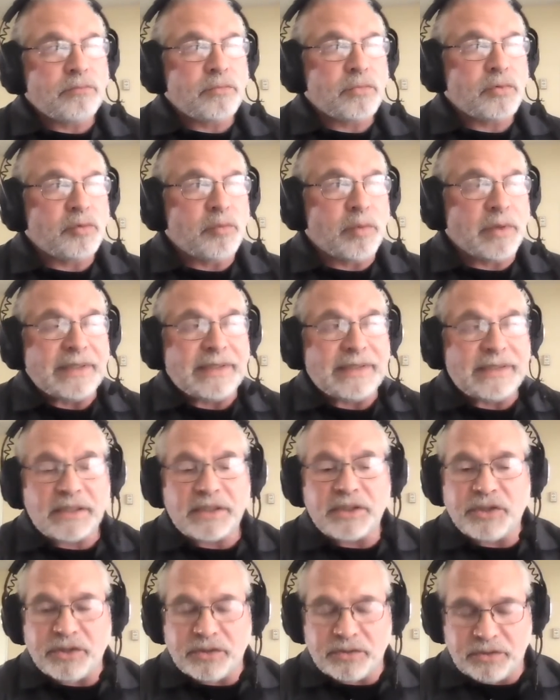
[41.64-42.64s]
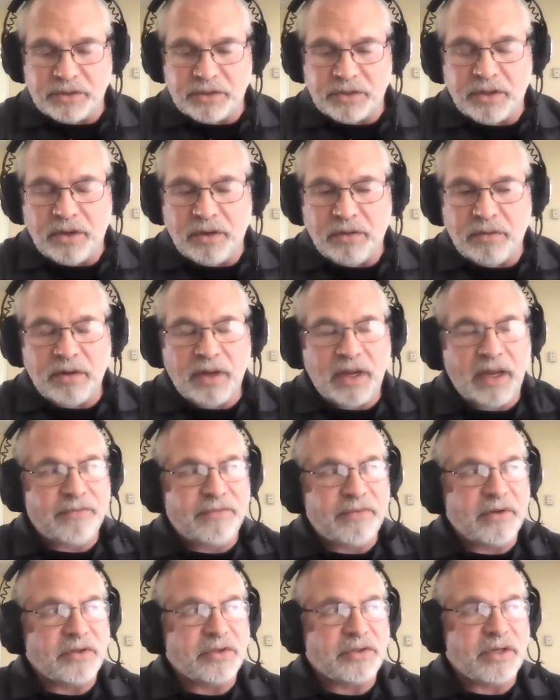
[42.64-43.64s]
26 years ago, I
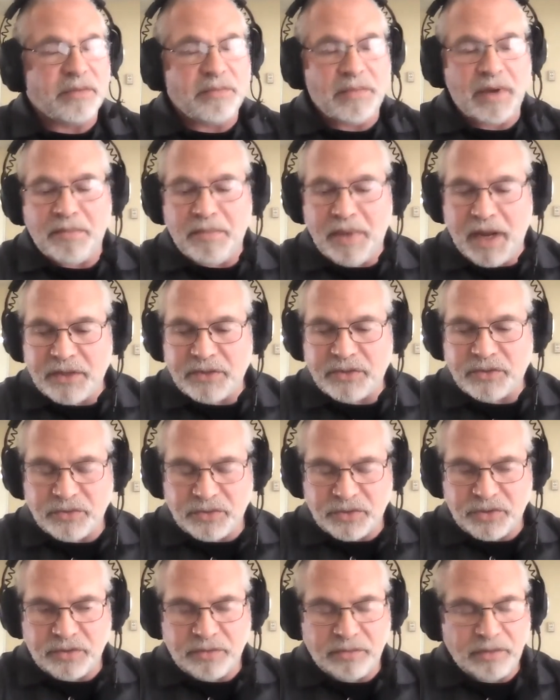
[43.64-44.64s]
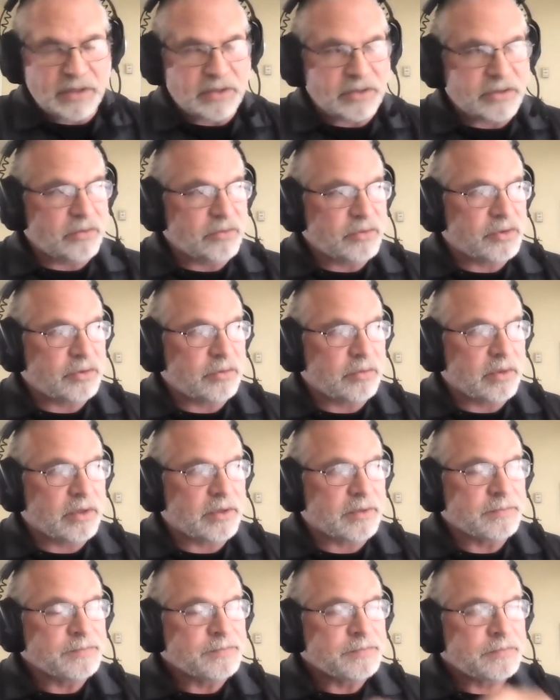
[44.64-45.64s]
finished up my master's degree in social
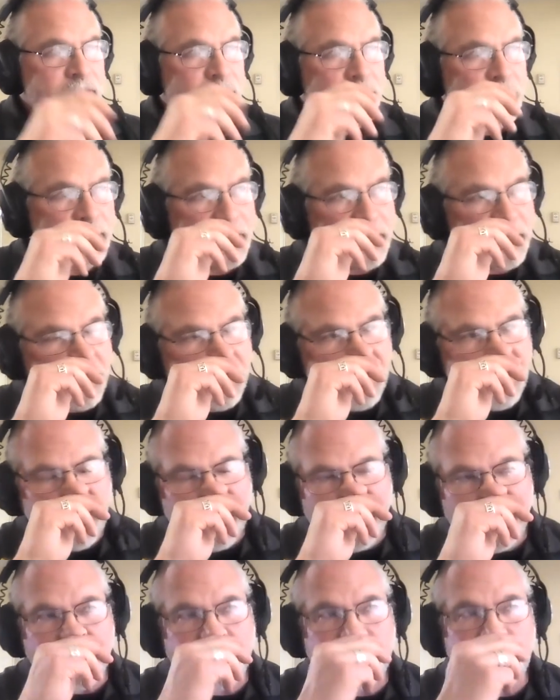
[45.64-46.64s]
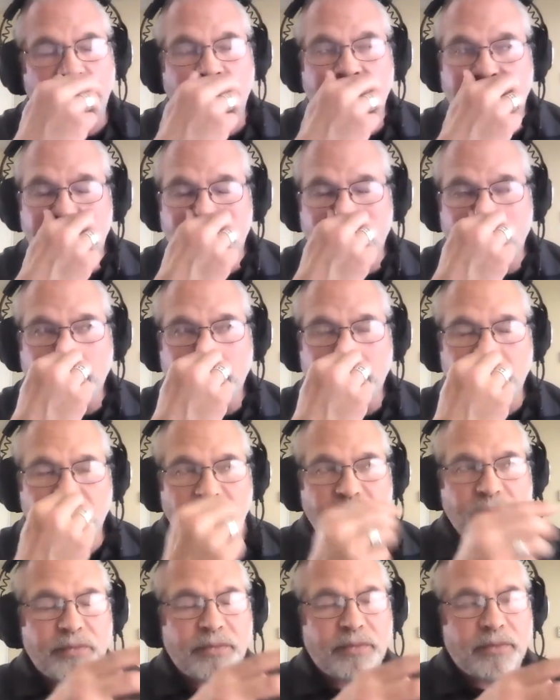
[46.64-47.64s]
work. And I think of
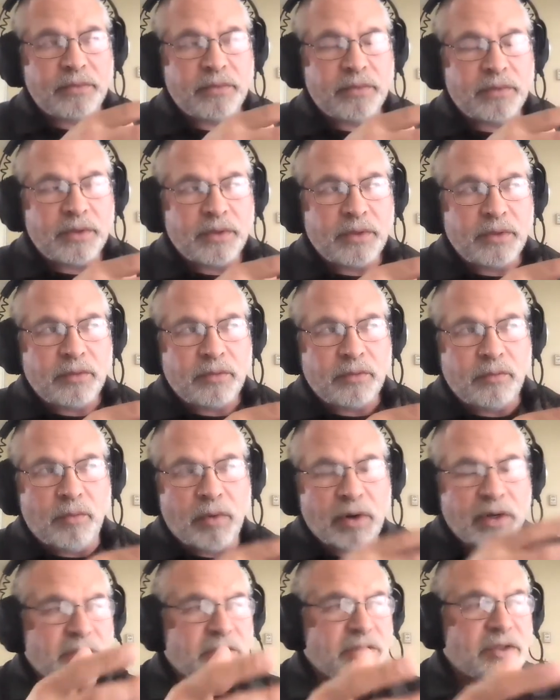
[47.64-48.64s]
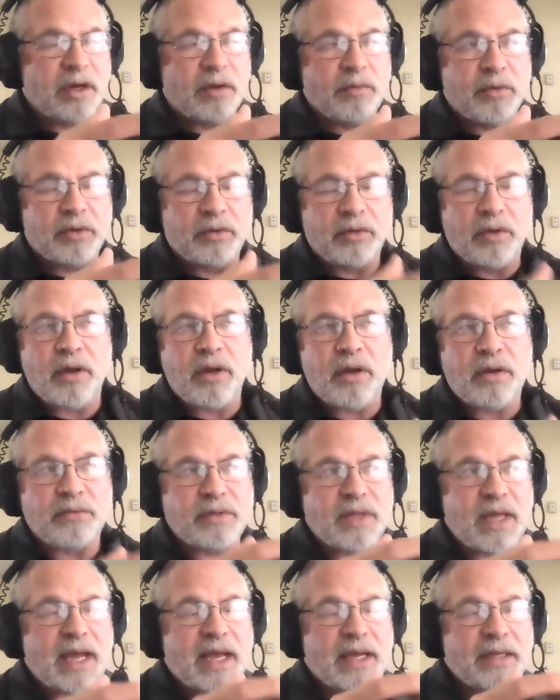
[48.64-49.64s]
what has come along
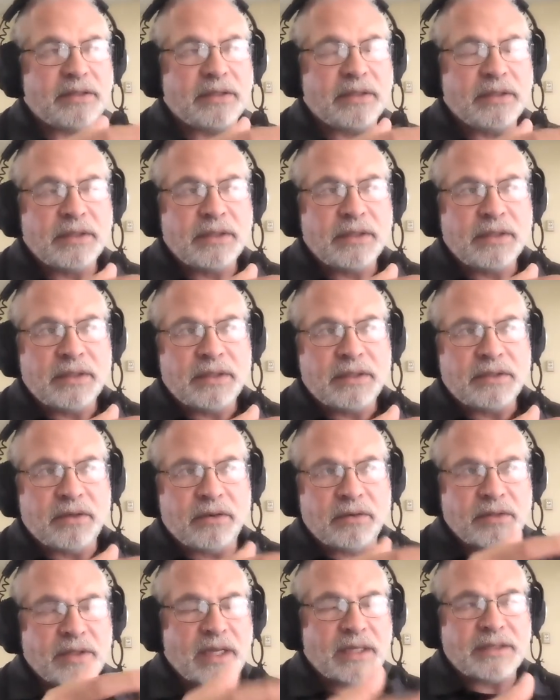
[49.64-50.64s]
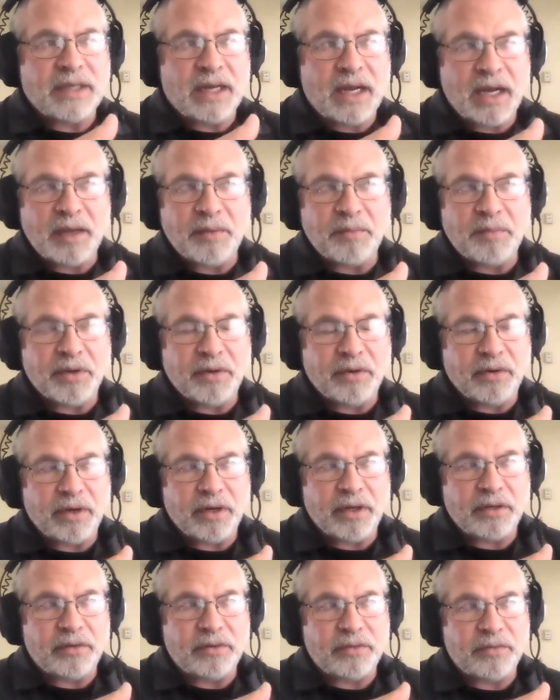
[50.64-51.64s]
that during that time
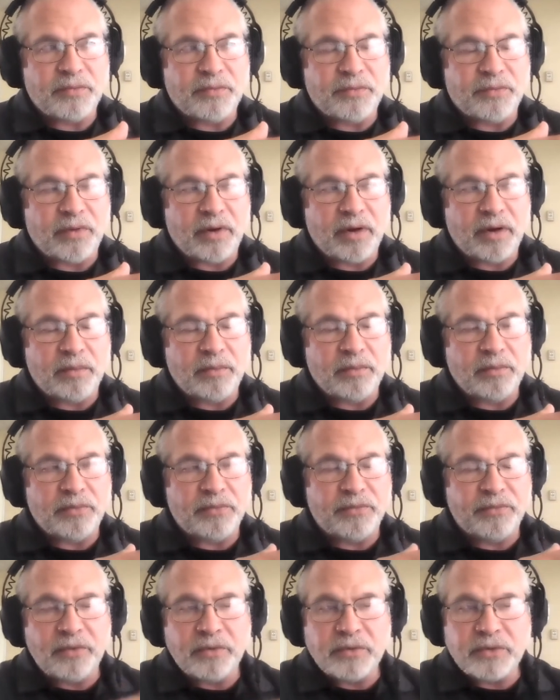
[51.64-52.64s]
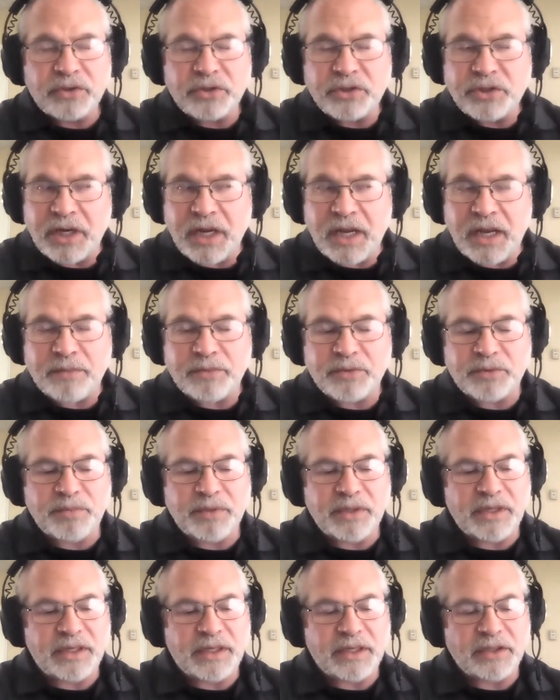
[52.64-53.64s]
period, from first jobs
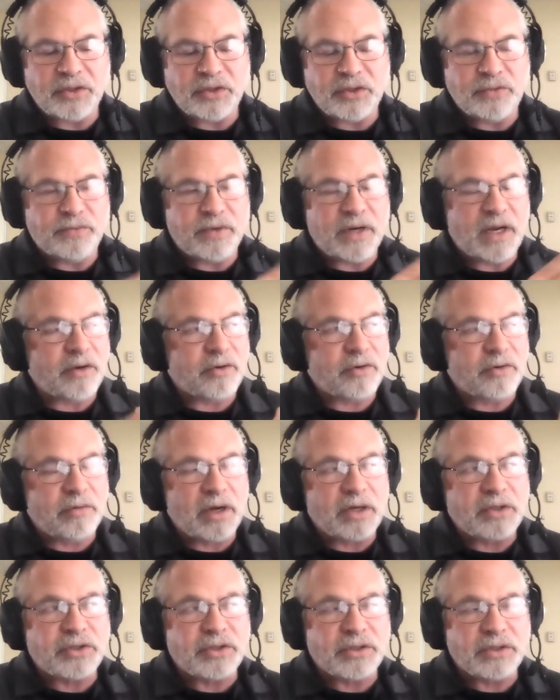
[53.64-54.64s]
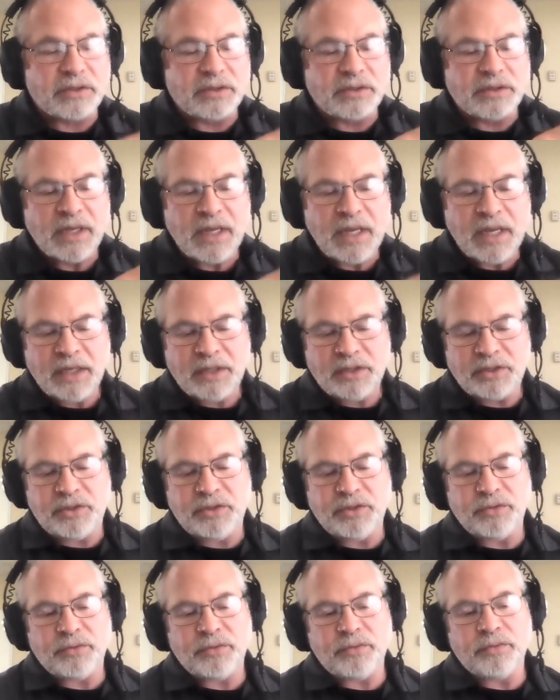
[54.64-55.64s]
being in juvenile corrections
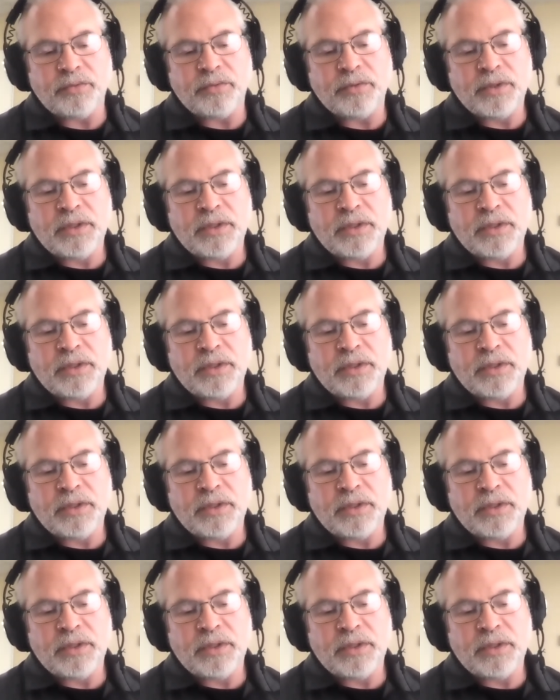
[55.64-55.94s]
to